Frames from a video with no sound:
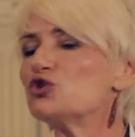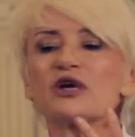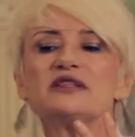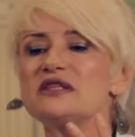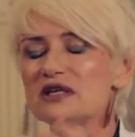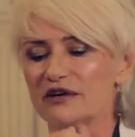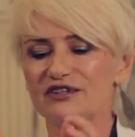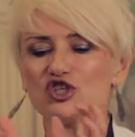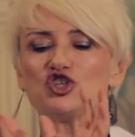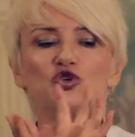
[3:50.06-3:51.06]
you can think of
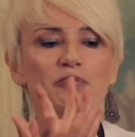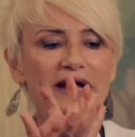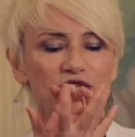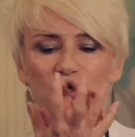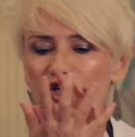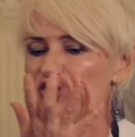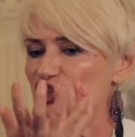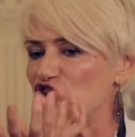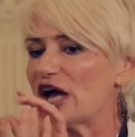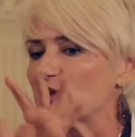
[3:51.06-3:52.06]
the geometrical
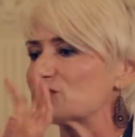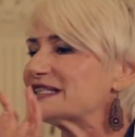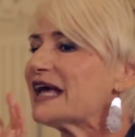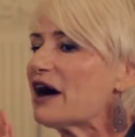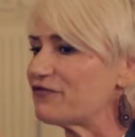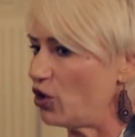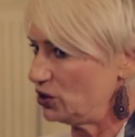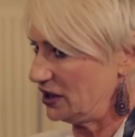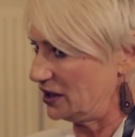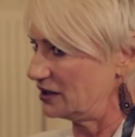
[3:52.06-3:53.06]
shell or
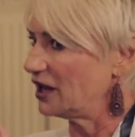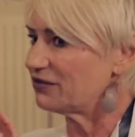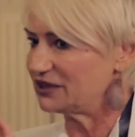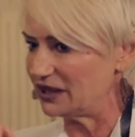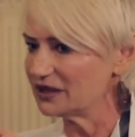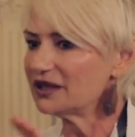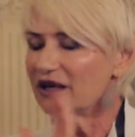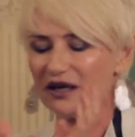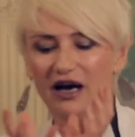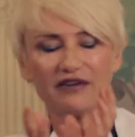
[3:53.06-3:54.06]
scaffolding of the,
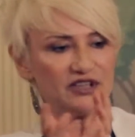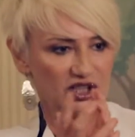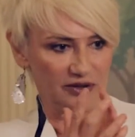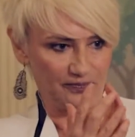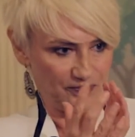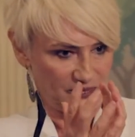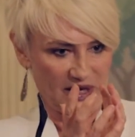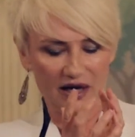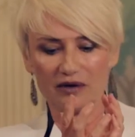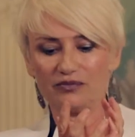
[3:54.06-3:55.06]
of the,
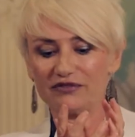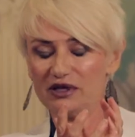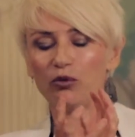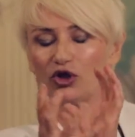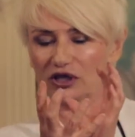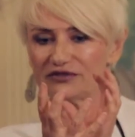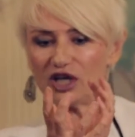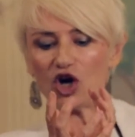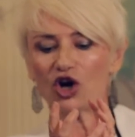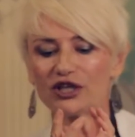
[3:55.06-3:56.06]
uh, of the model of
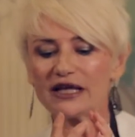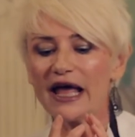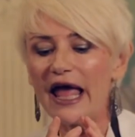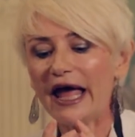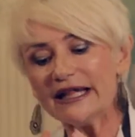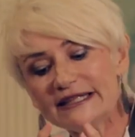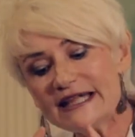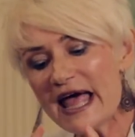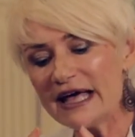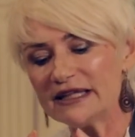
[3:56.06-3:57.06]
the heart. And
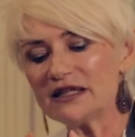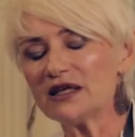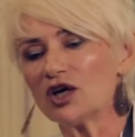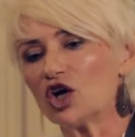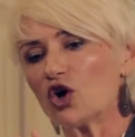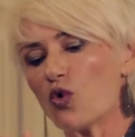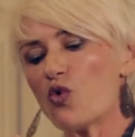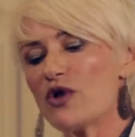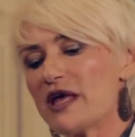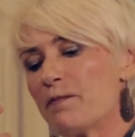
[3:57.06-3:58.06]
then
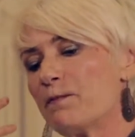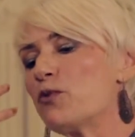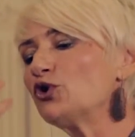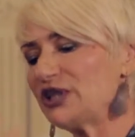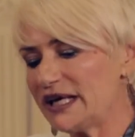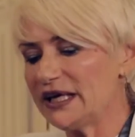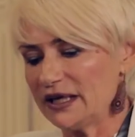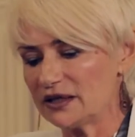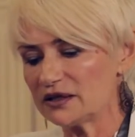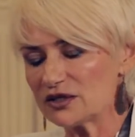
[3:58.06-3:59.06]
we put
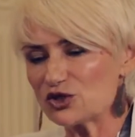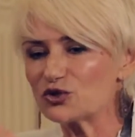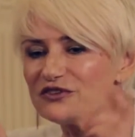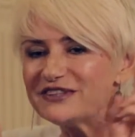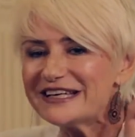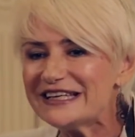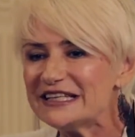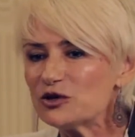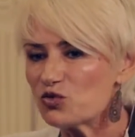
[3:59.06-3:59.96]
in sort of the inner